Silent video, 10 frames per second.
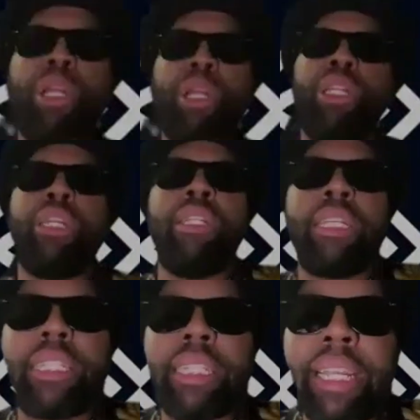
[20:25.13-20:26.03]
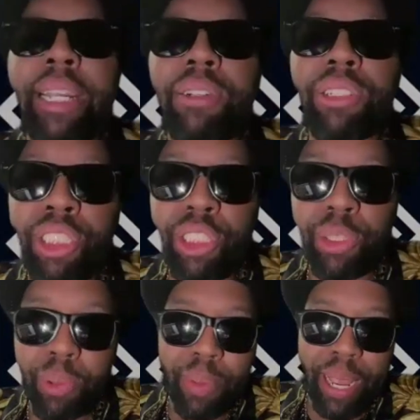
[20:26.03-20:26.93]
on, look, look, look at the character
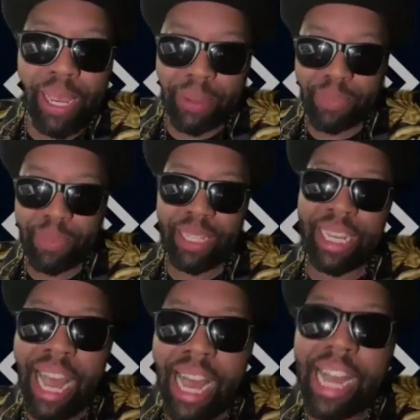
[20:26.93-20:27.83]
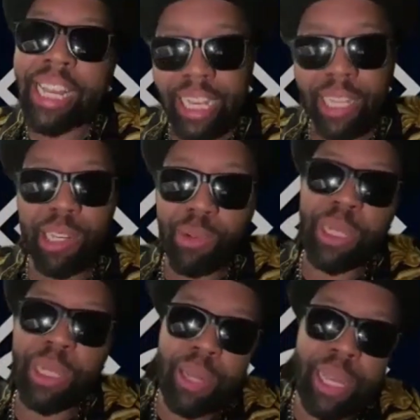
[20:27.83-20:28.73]
Superman. I L
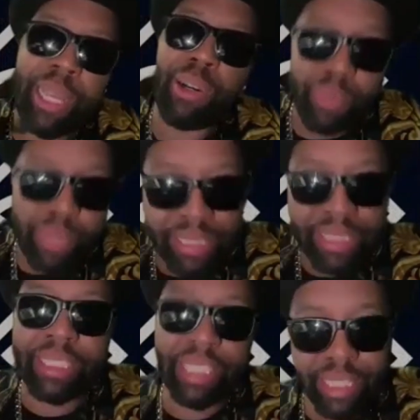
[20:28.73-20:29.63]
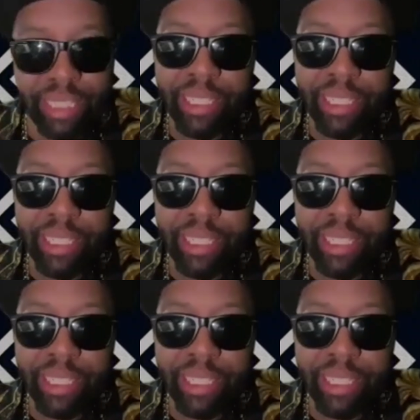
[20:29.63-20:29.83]
We know L means sun.